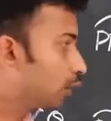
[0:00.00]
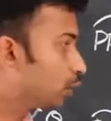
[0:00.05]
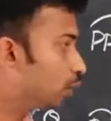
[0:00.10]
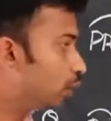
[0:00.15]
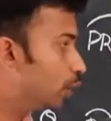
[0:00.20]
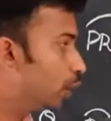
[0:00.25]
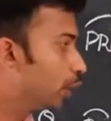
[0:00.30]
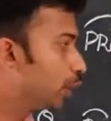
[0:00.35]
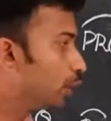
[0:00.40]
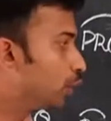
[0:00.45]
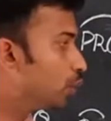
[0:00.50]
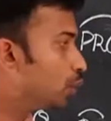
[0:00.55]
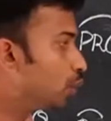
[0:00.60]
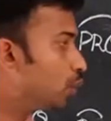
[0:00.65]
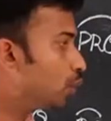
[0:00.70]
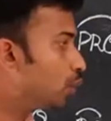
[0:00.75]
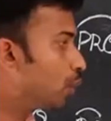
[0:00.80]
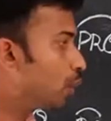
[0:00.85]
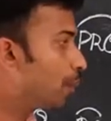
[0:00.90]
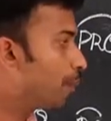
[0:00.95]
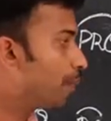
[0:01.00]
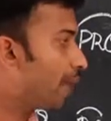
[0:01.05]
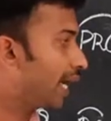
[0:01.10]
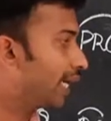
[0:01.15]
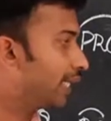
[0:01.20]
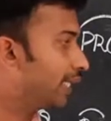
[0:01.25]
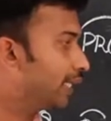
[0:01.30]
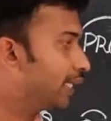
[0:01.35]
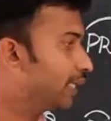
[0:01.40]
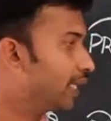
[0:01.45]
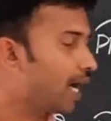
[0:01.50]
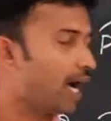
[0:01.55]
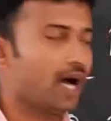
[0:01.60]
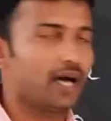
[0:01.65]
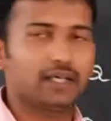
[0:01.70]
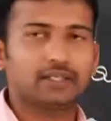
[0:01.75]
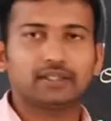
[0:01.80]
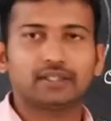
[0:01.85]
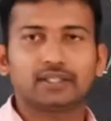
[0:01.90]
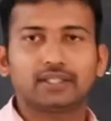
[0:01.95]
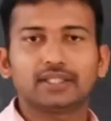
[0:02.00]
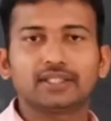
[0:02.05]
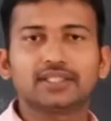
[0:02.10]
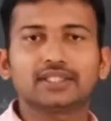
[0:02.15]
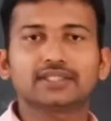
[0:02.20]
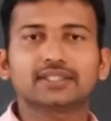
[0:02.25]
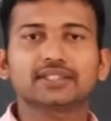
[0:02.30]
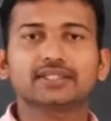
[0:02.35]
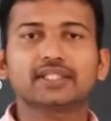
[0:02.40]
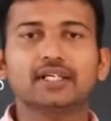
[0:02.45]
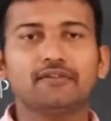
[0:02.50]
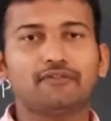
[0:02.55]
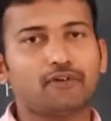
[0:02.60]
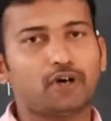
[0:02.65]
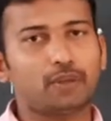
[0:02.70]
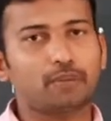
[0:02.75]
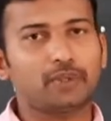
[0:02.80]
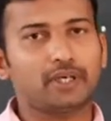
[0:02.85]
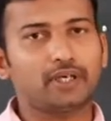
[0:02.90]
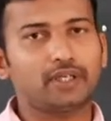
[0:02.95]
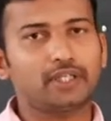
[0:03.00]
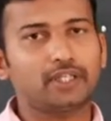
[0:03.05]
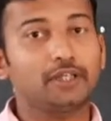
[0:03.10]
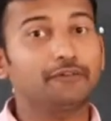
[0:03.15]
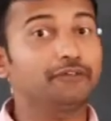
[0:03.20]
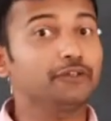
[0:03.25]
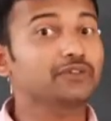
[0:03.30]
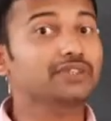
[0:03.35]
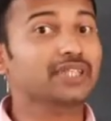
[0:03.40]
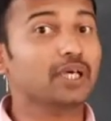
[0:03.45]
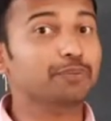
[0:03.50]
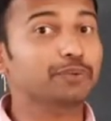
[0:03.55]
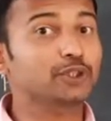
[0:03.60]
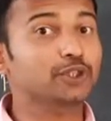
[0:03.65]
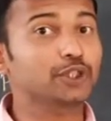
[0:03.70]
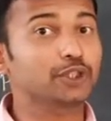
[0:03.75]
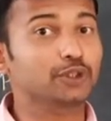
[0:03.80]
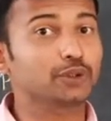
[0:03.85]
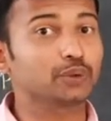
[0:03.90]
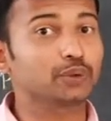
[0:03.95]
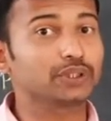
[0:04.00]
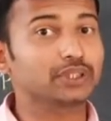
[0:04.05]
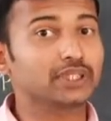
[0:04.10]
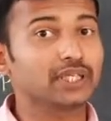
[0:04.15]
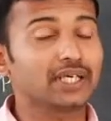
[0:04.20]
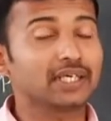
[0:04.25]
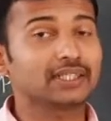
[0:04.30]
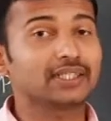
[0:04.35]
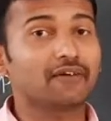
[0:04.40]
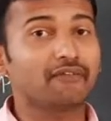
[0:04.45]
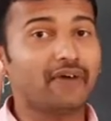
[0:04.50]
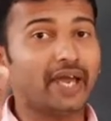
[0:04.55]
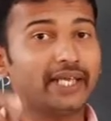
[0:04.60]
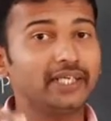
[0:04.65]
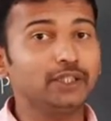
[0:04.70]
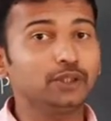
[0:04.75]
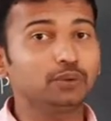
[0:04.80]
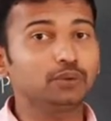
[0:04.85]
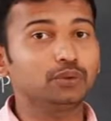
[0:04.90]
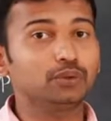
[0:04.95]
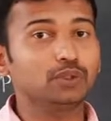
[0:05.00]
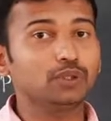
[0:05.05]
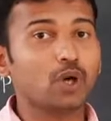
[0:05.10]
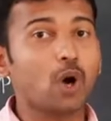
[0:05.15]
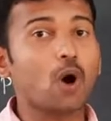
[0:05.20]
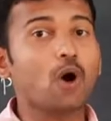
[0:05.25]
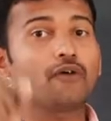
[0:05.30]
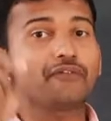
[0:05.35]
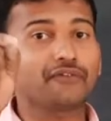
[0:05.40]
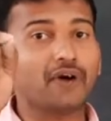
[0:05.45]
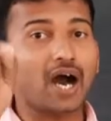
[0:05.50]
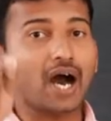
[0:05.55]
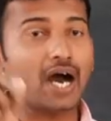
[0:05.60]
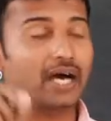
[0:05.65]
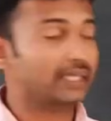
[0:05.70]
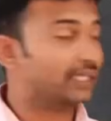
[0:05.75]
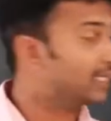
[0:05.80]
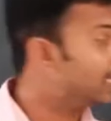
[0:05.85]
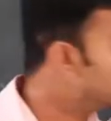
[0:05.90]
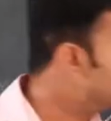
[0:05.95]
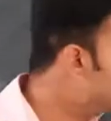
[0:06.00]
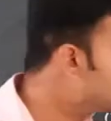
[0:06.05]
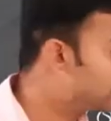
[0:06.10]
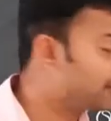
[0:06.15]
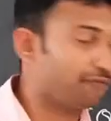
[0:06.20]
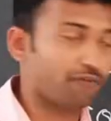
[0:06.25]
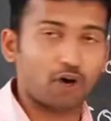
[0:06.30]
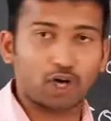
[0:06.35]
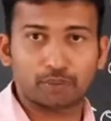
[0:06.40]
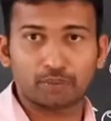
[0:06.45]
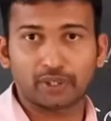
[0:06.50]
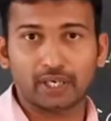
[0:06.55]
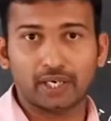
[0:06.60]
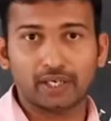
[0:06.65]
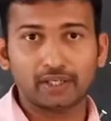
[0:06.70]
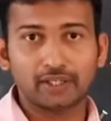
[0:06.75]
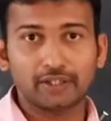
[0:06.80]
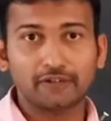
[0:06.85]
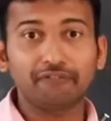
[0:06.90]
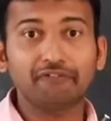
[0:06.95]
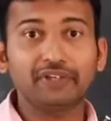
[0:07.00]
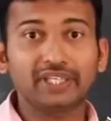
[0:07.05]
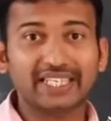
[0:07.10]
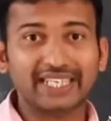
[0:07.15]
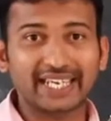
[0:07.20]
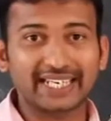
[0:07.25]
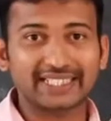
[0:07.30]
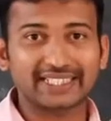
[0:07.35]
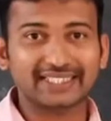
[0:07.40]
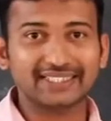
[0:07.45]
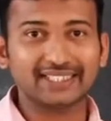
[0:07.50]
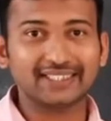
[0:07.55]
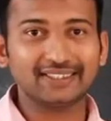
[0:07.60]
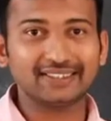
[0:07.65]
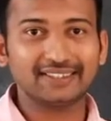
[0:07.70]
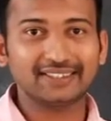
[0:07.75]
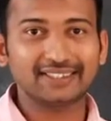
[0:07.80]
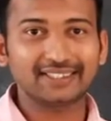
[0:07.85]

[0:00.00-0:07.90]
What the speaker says: to 2 pi r. This is the formula. If you substitute the value of r in this formula, we get the